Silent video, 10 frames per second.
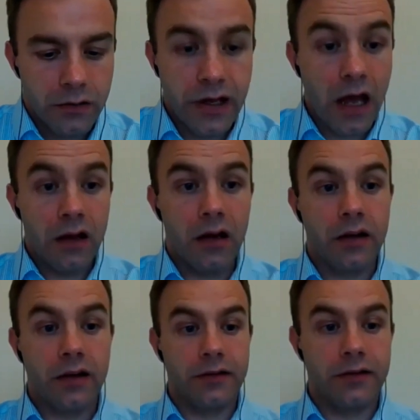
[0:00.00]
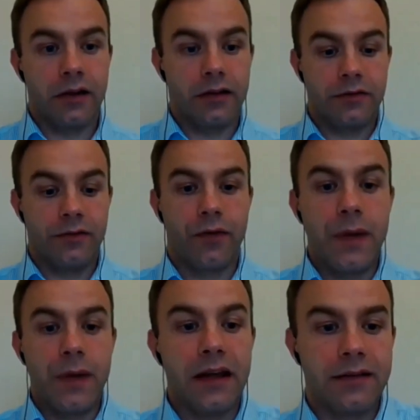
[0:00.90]
yeah, look, for
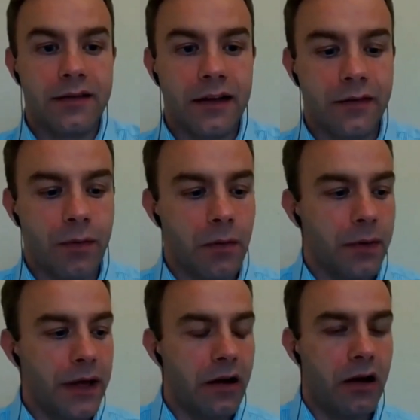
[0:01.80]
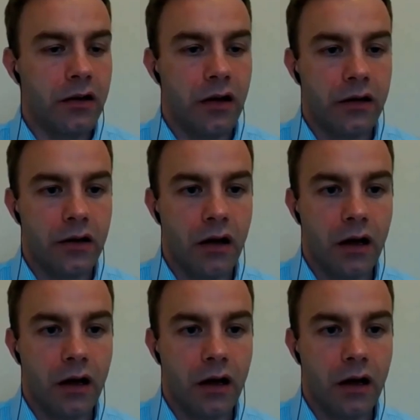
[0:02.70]
me, that's probably it on